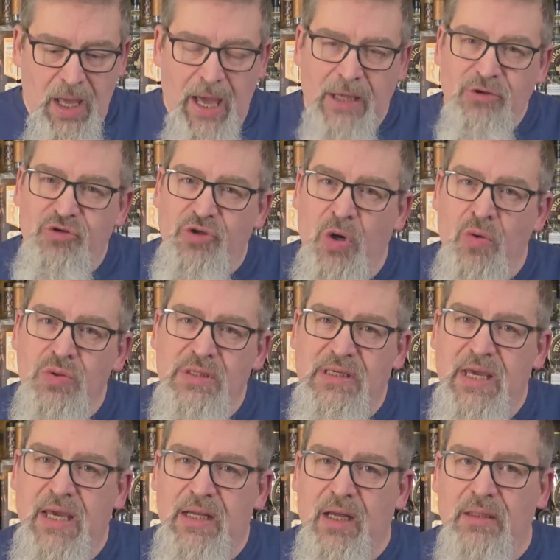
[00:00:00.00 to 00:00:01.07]
I don't
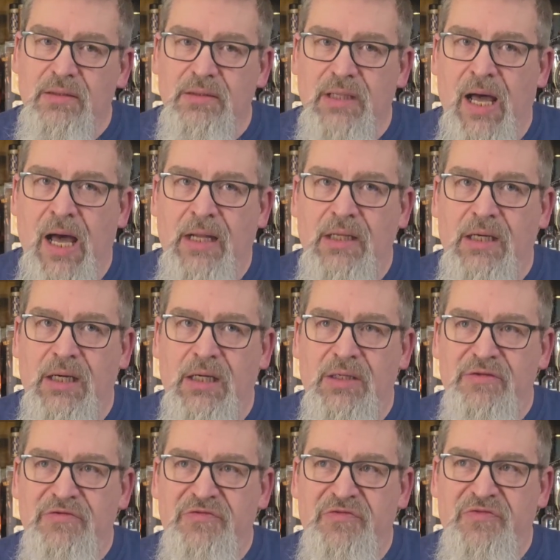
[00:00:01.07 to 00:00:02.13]
get a lot
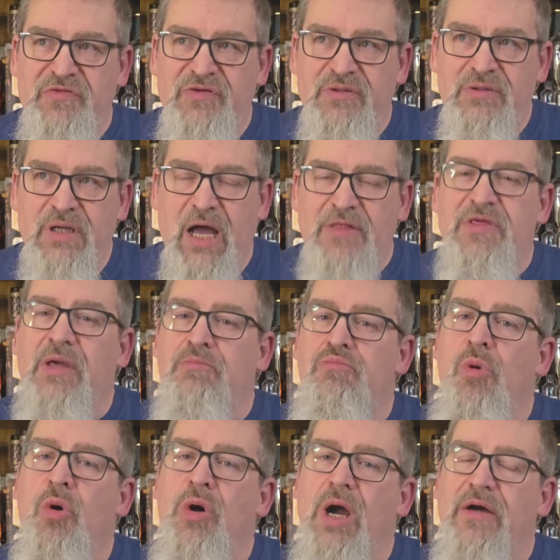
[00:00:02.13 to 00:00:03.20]
of, I think
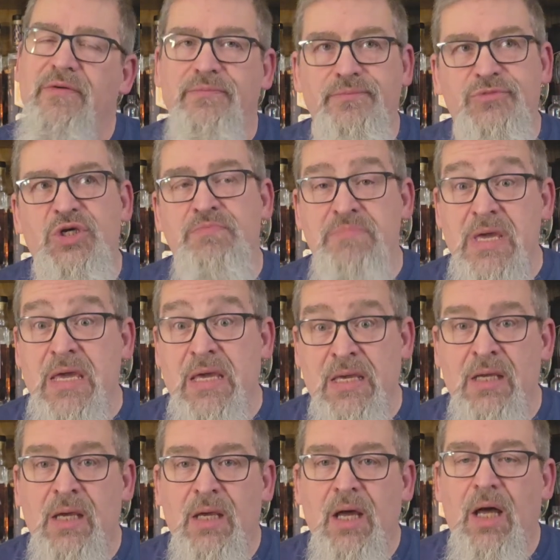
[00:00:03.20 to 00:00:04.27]
more, to
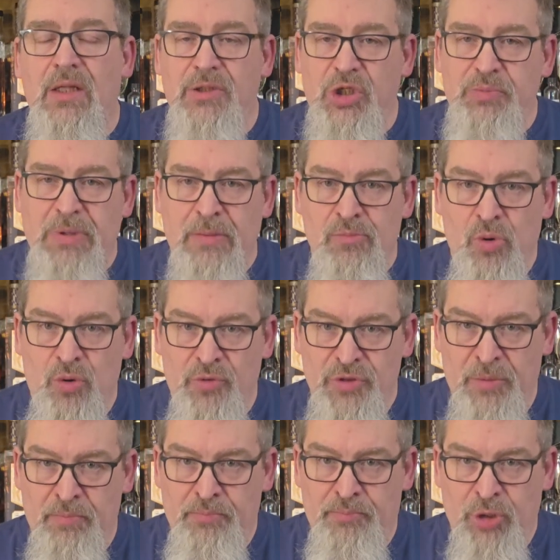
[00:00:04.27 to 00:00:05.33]
me, a little bit more of
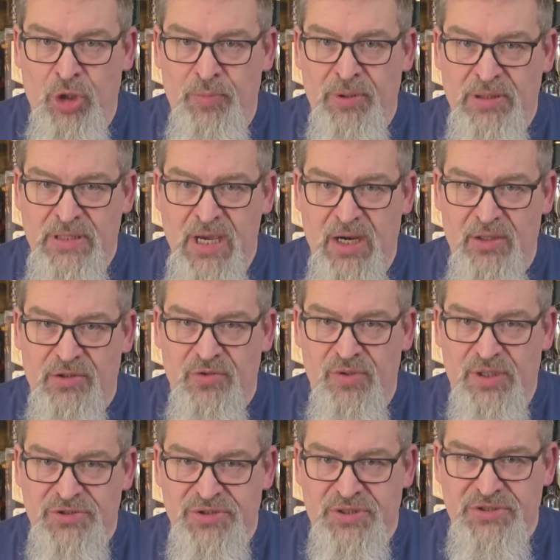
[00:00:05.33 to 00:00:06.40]
the bourbon
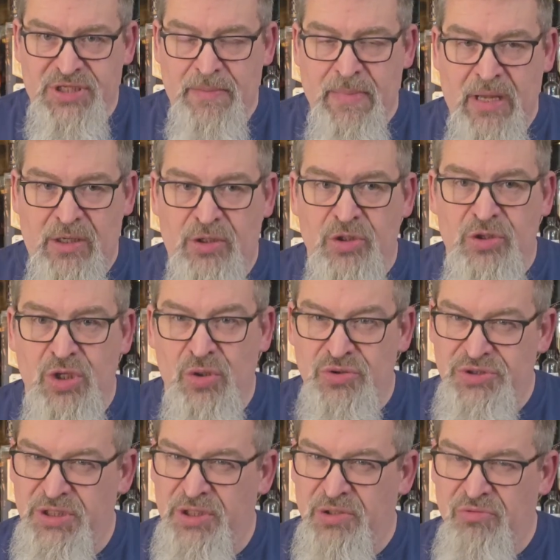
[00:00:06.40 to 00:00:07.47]
characteristics come out on the
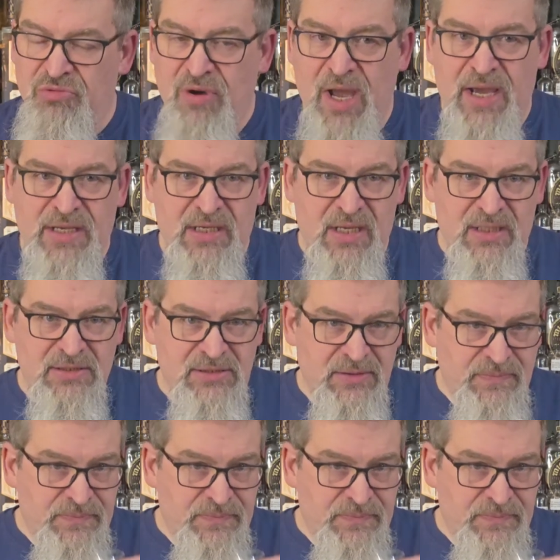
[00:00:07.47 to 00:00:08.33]
nose than the rye does.